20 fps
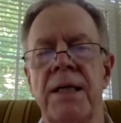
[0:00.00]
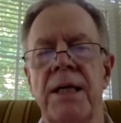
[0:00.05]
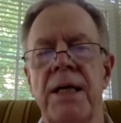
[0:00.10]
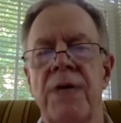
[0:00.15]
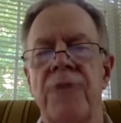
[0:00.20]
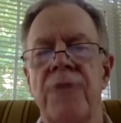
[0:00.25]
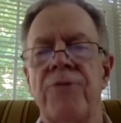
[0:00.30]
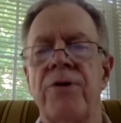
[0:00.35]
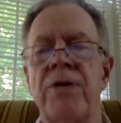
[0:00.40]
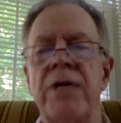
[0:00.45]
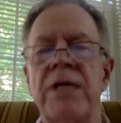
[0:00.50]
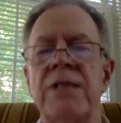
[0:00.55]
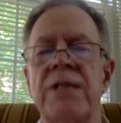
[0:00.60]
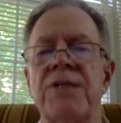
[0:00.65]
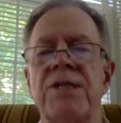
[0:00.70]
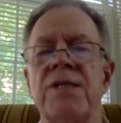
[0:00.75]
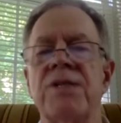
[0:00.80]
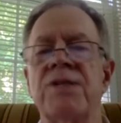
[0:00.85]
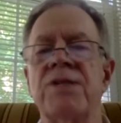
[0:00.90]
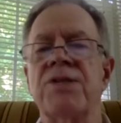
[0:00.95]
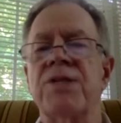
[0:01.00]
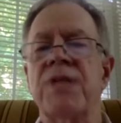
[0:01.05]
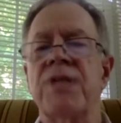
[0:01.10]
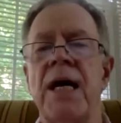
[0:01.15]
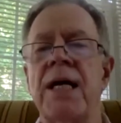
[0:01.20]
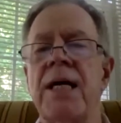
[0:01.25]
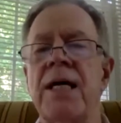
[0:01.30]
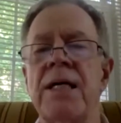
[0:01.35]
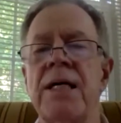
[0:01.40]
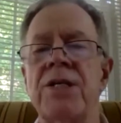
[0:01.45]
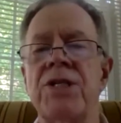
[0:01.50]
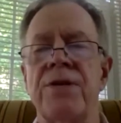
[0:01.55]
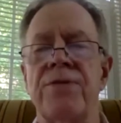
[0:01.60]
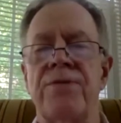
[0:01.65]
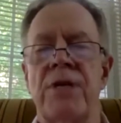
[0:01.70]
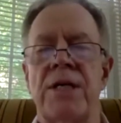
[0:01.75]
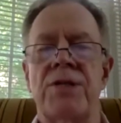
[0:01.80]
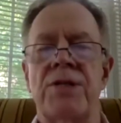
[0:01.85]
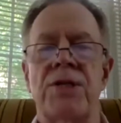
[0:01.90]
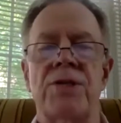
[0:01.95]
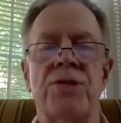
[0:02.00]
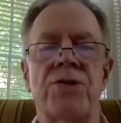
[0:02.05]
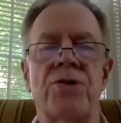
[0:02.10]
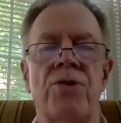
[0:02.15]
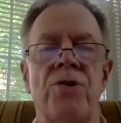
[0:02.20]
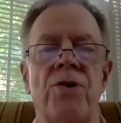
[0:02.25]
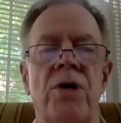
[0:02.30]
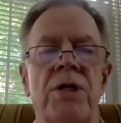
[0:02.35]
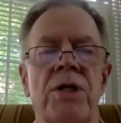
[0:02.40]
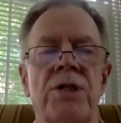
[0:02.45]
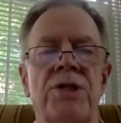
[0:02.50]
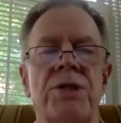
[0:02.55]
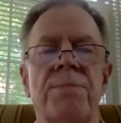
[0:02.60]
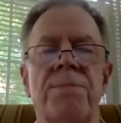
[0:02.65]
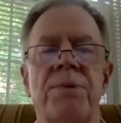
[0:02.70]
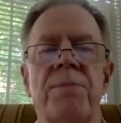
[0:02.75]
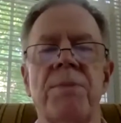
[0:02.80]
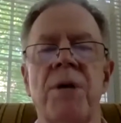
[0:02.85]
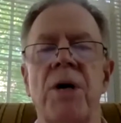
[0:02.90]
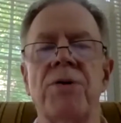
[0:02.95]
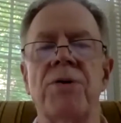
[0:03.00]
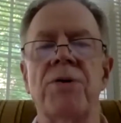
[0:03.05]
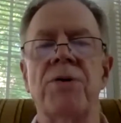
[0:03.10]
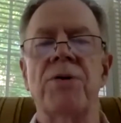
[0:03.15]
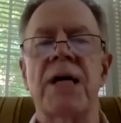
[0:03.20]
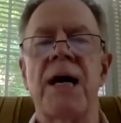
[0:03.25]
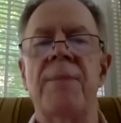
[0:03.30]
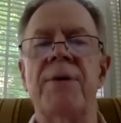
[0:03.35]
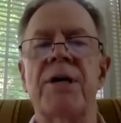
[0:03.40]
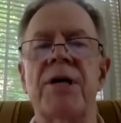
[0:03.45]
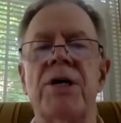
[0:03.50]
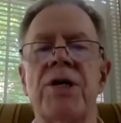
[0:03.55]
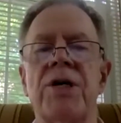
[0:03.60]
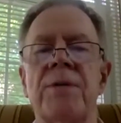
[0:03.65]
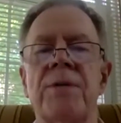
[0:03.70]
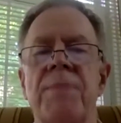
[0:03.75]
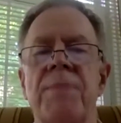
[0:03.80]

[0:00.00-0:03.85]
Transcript: For instance, today, each of us is called to promote the common good by